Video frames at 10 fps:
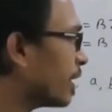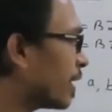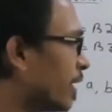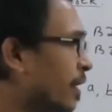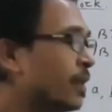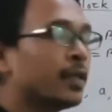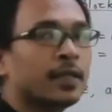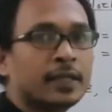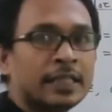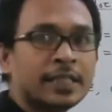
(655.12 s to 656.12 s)
declared
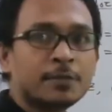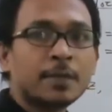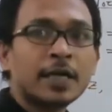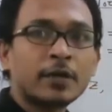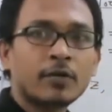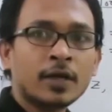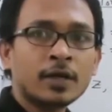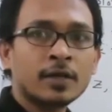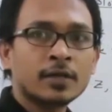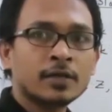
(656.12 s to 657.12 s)
in this
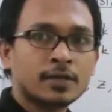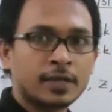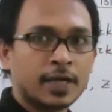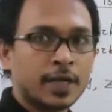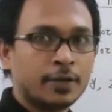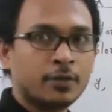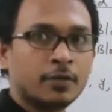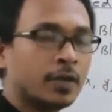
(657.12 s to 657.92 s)
particular scenario.